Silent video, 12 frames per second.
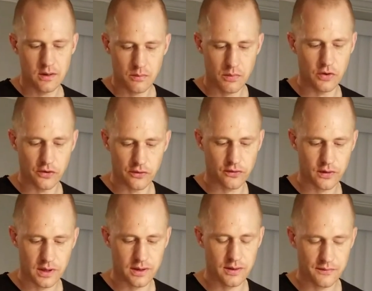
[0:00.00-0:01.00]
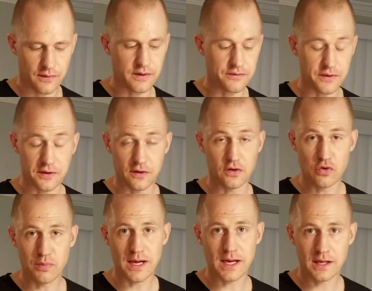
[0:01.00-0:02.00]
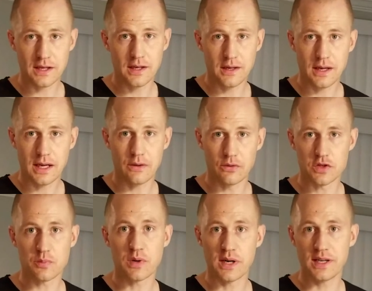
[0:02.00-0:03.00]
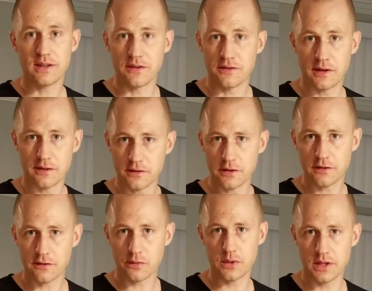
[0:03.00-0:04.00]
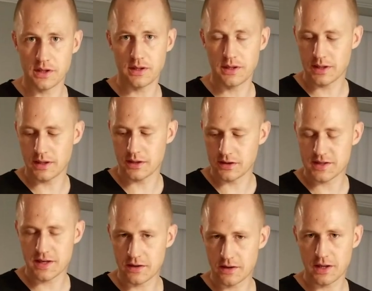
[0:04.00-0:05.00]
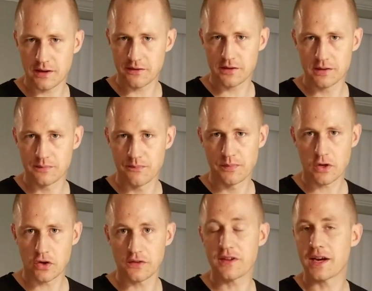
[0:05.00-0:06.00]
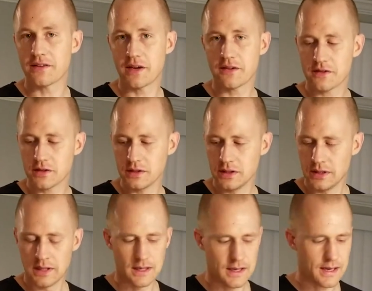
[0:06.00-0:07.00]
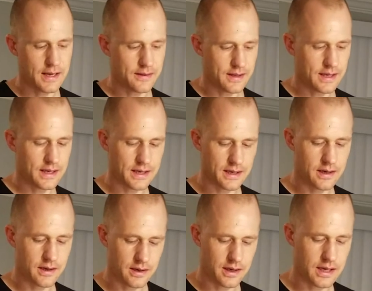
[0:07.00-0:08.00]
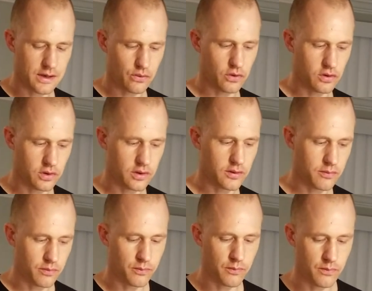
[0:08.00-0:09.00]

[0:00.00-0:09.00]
if it's a new packet, I will spray the scissors with a sterilizer or a sanitizer, and then I will